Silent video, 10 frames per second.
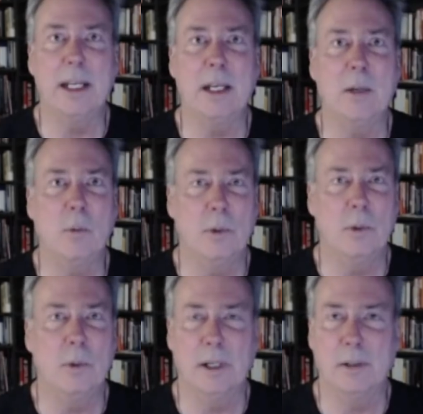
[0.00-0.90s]
any
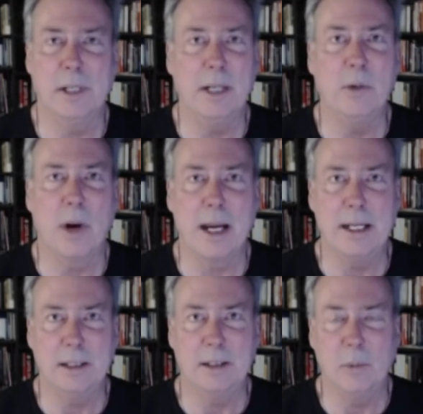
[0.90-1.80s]

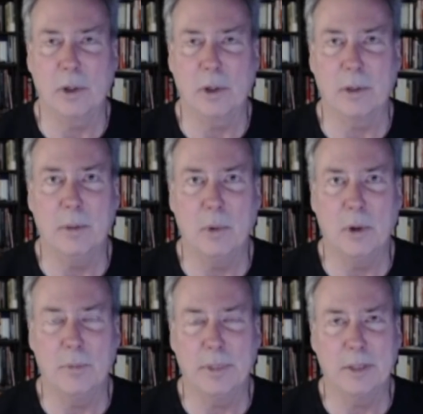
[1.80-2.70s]
writing to the Morgan
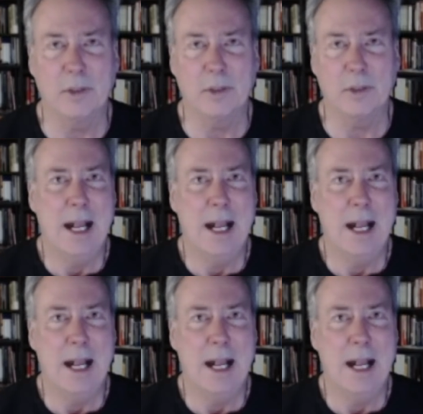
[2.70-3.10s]
Report, because